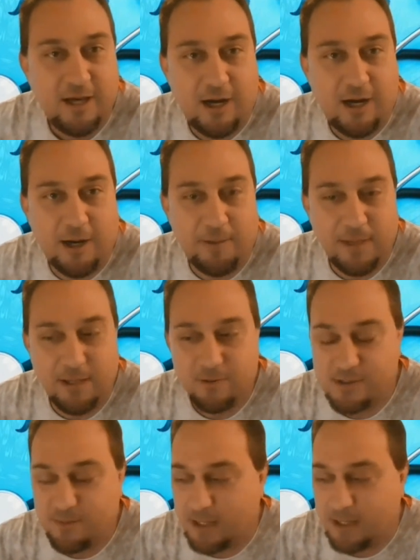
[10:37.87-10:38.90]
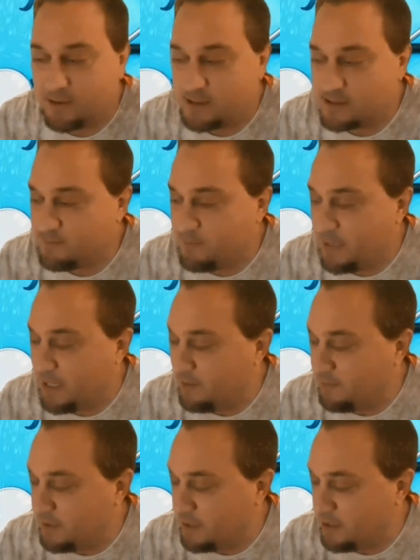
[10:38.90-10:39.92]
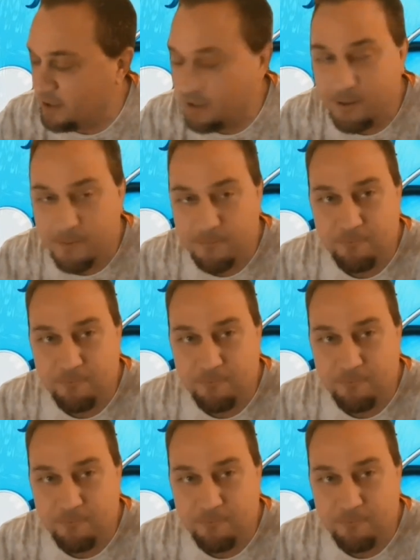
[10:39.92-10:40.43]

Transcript: And it was about this baby